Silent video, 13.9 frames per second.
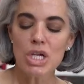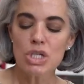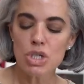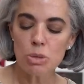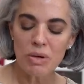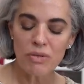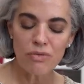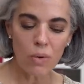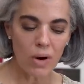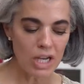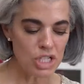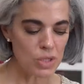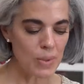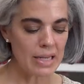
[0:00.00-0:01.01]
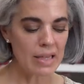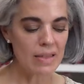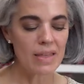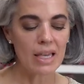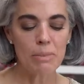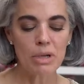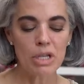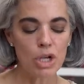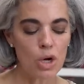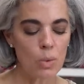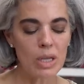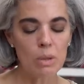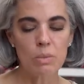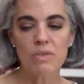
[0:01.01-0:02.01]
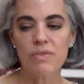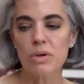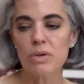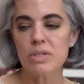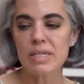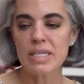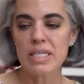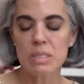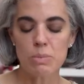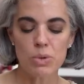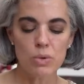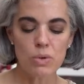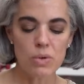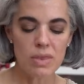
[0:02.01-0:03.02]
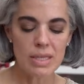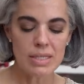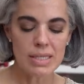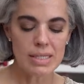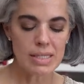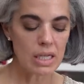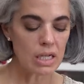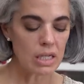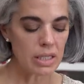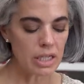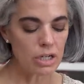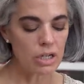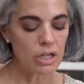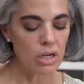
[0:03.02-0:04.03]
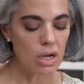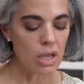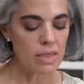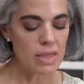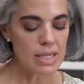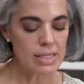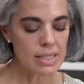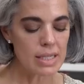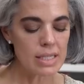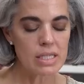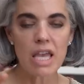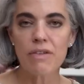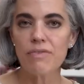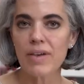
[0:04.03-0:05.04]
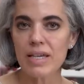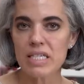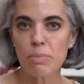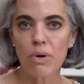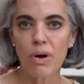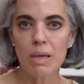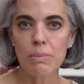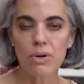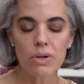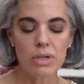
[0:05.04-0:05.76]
So before I do anything, I'm gonna go in with Fiercely Smooth. This is in clear, this is a face primer.